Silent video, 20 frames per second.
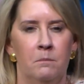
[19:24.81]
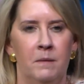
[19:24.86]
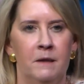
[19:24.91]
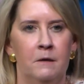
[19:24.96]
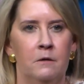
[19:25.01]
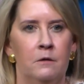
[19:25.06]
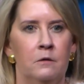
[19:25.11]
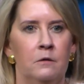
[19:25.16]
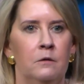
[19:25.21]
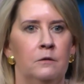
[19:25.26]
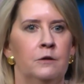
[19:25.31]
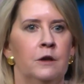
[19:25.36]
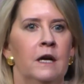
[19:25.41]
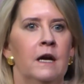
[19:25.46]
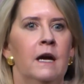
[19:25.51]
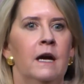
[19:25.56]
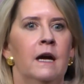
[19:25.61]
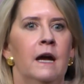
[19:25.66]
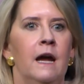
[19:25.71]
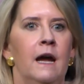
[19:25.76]
build,
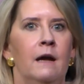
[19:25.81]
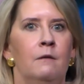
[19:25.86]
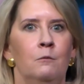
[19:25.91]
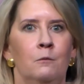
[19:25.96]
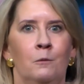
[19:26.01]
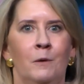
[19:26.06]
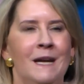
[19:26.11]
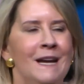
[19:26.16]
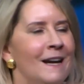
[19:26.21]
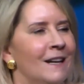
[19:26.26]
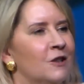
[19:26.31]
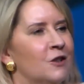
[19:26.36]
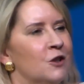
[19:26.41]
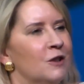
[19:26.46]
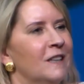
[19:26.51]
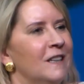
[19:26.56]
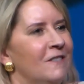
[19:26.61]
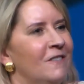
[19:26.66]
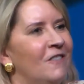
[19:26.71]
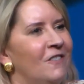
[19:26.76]
and we
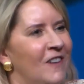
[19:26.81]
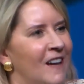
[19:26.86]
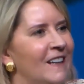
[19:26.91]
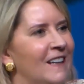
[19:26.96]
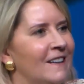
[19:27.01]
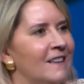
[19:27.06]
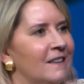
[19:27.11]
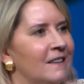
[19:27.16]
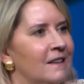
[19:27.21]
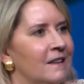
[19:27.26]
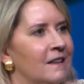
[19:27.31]
actually fed it.